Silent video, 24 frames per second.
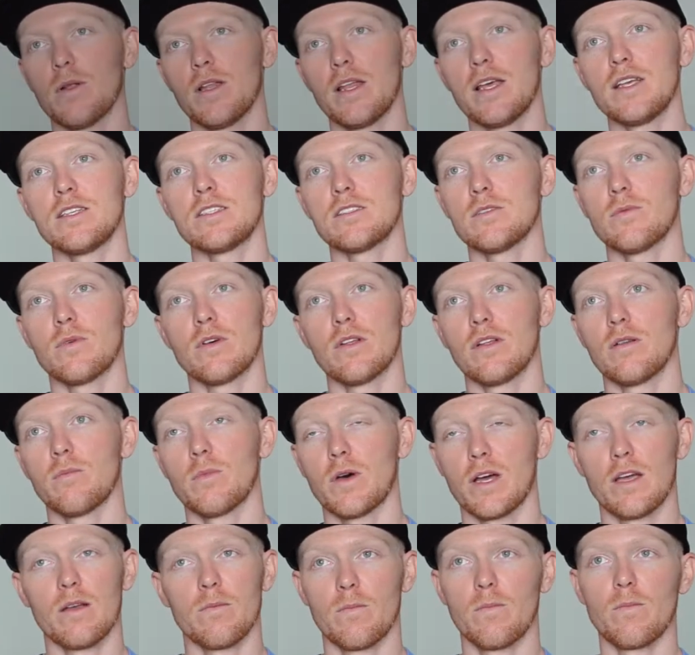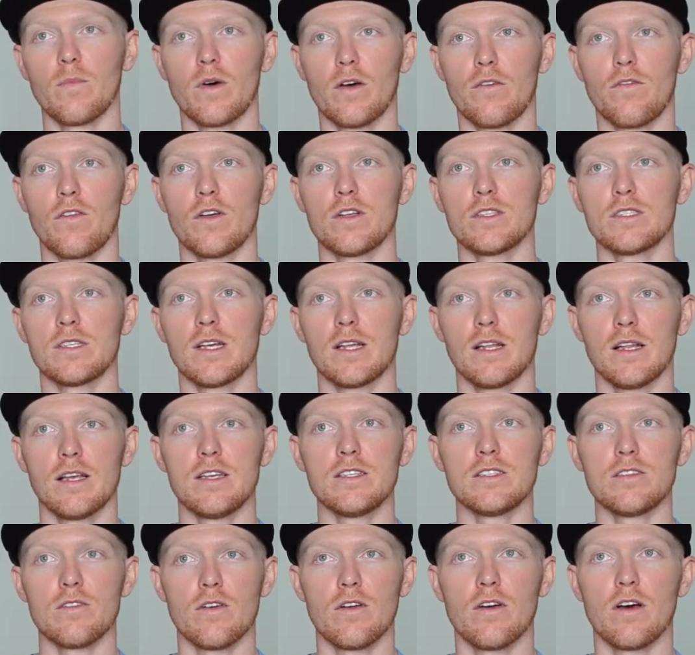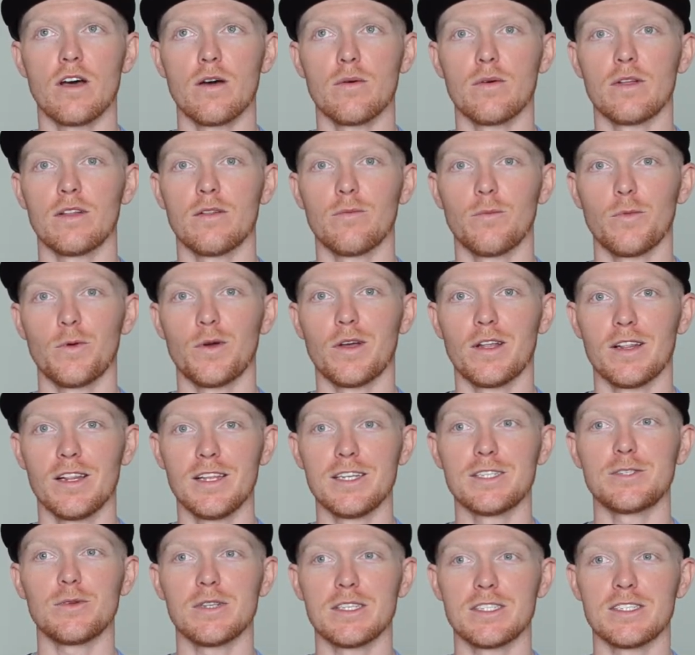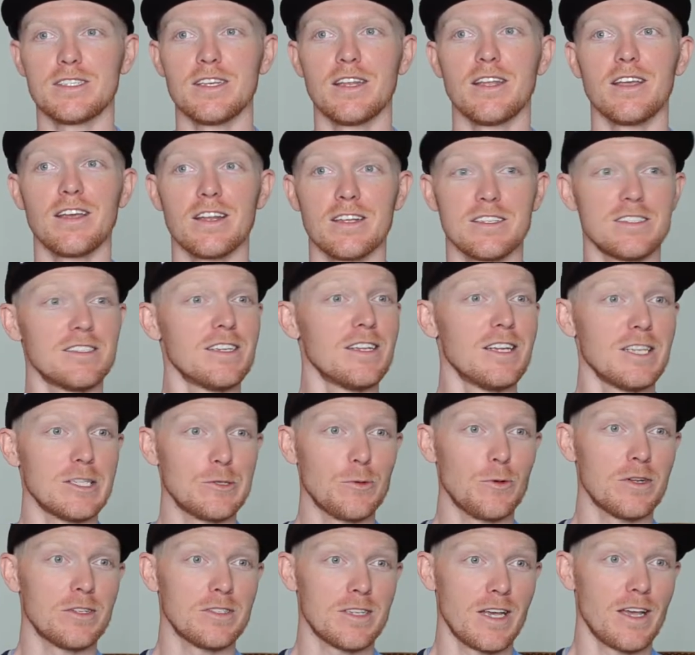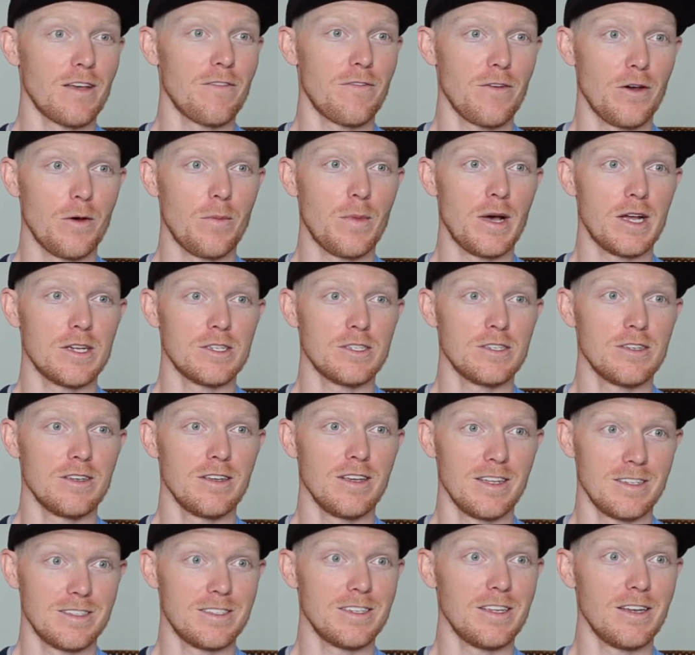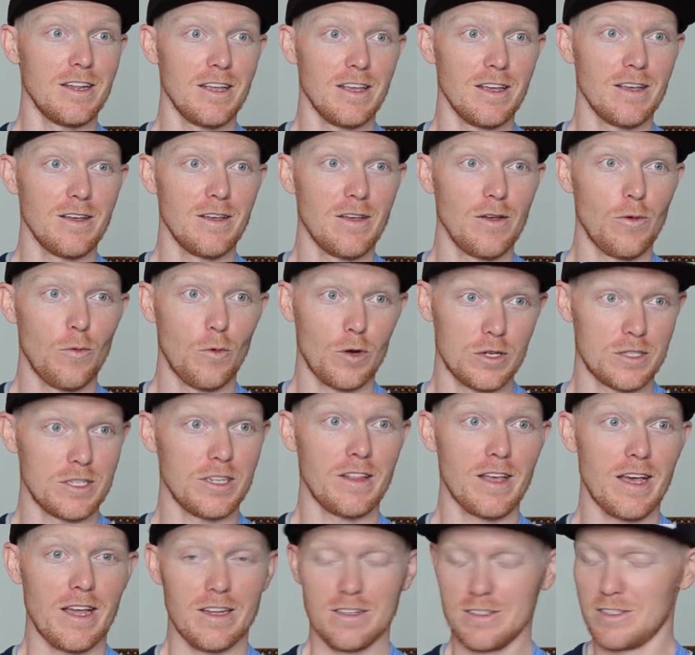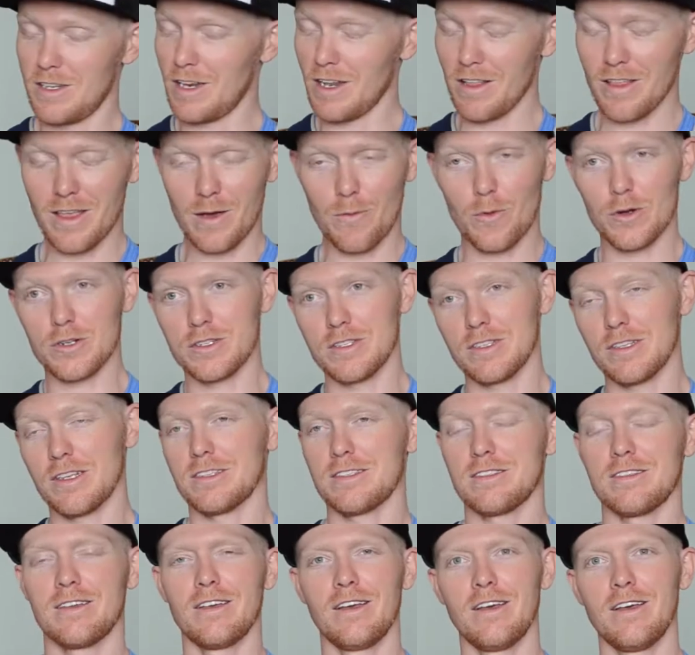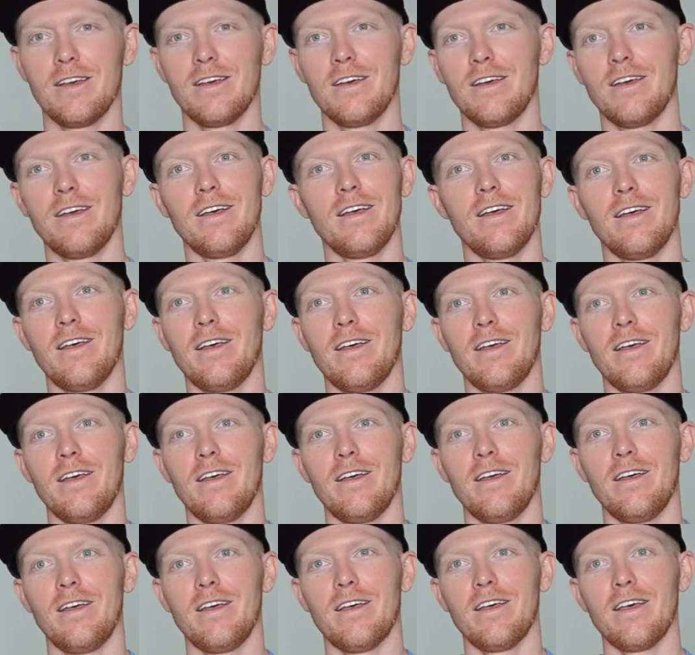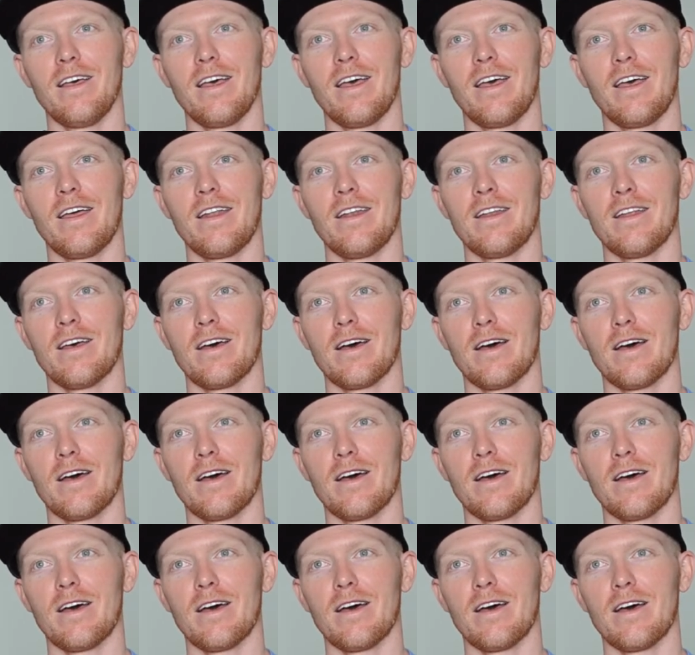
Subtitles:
well, Lisa, my fiance Lisa, and I were literally sitting at a Sydney Swans AFL match in Sydney, sitting there watching this. And